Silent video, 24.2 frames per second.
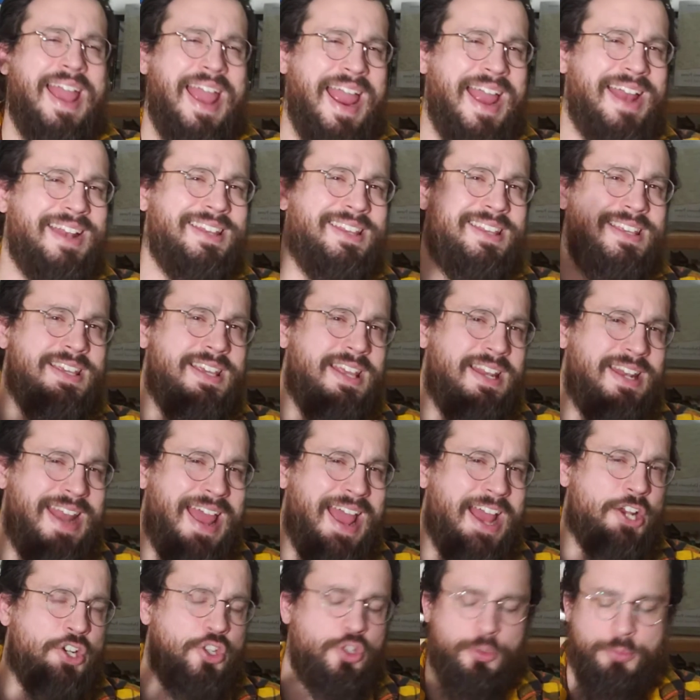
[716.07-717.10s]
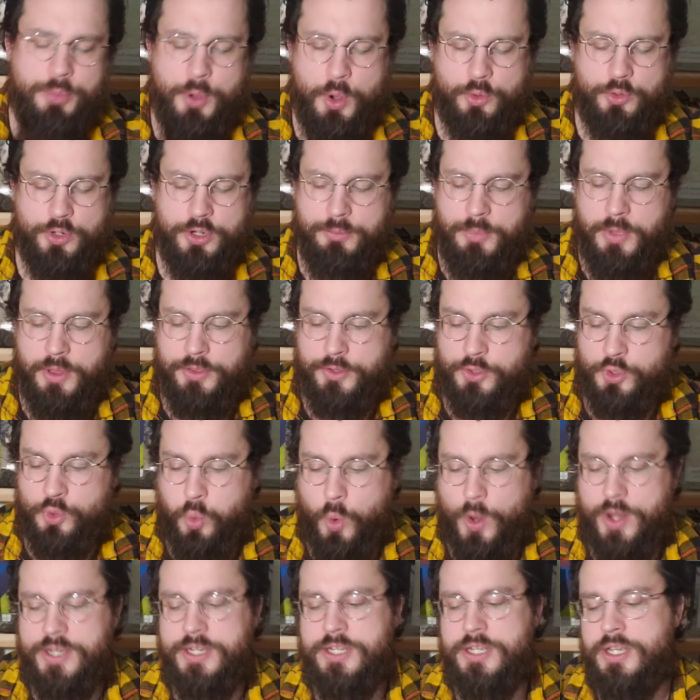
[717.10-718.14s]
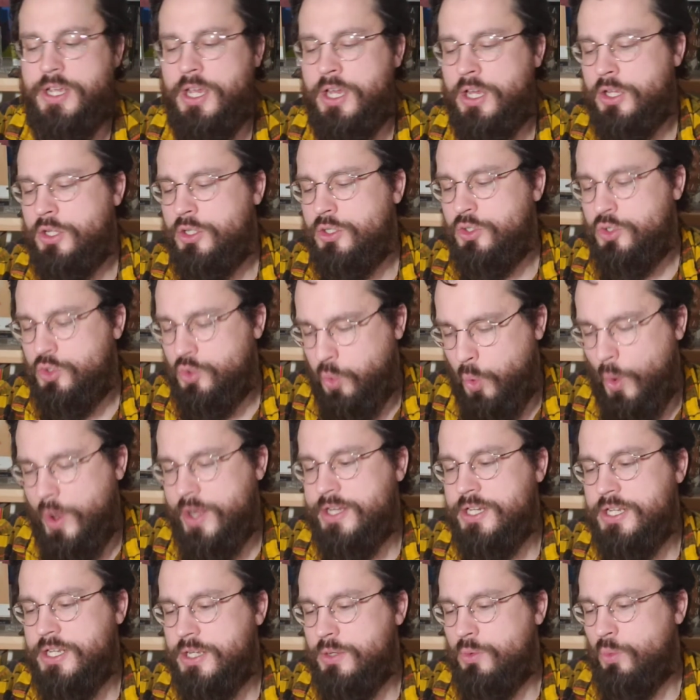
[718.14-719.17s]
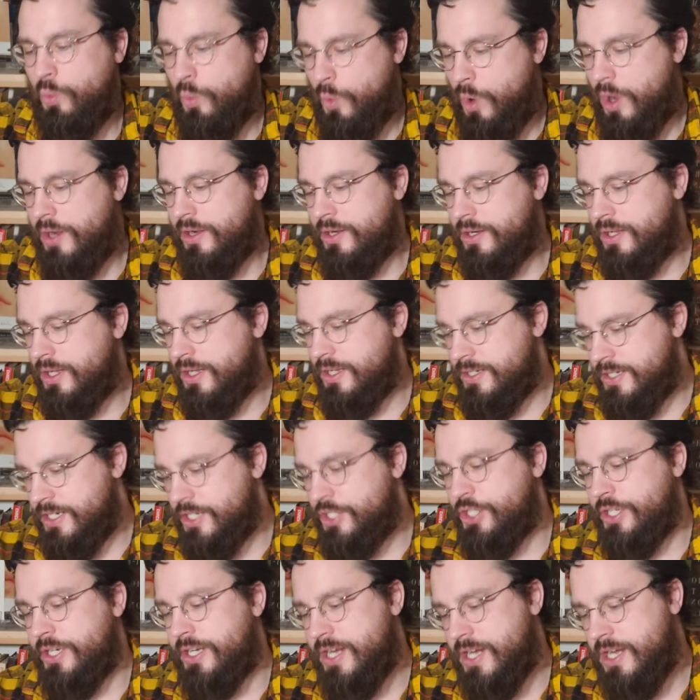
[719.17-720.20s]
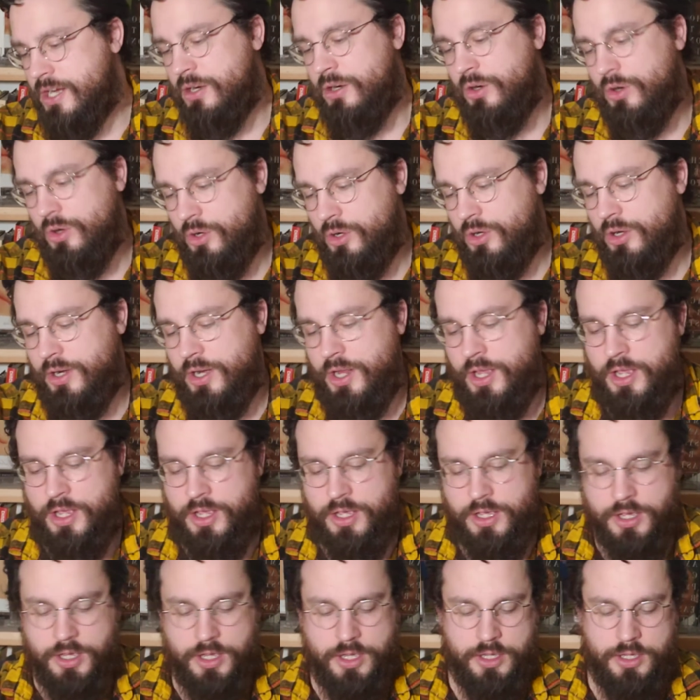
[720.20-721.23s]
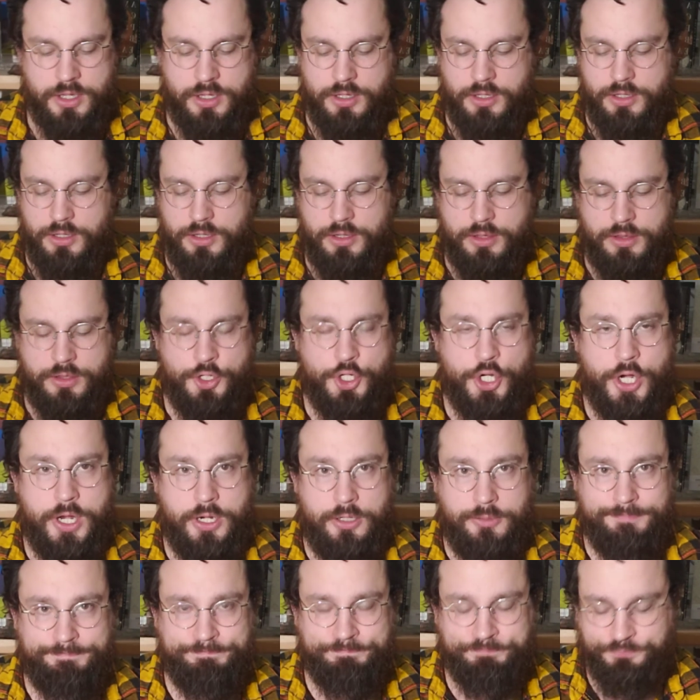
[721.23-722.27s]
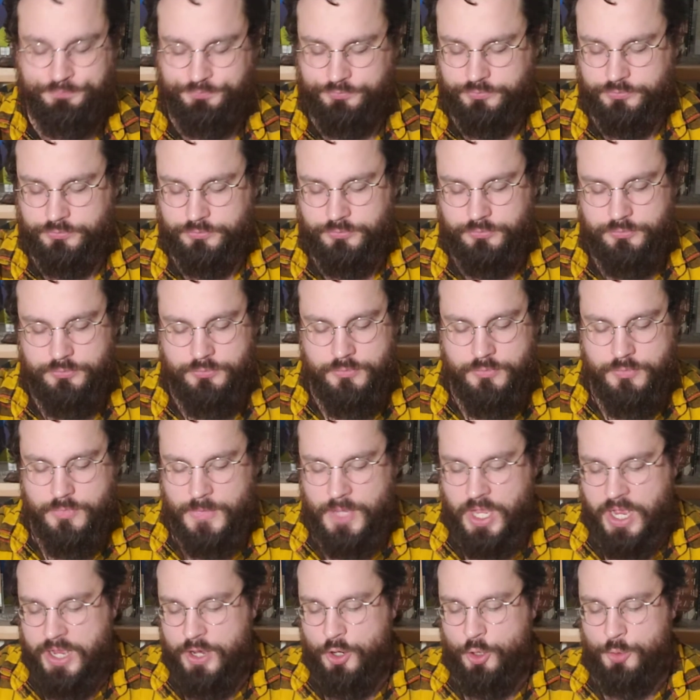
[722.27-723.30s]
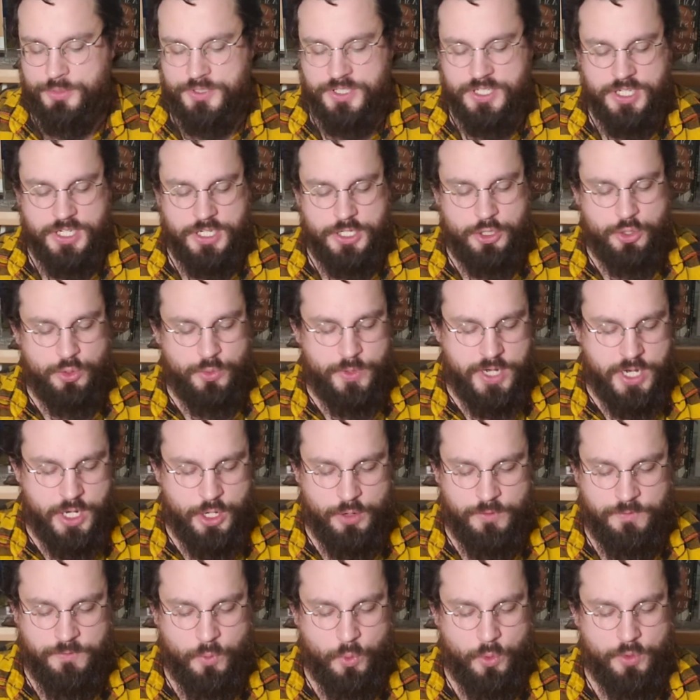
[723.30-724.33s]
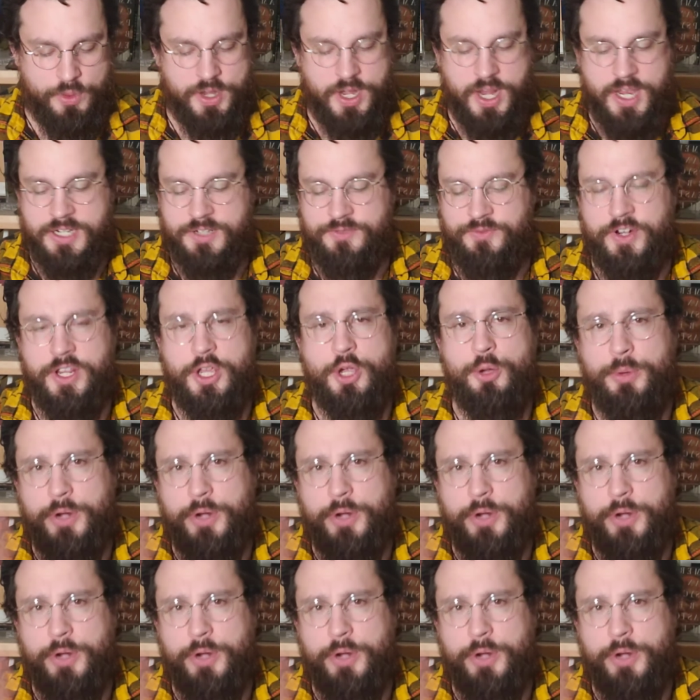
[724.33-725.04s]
and the National Poetry Month 2021 edition here on the channel. I hope to see you here for the next video,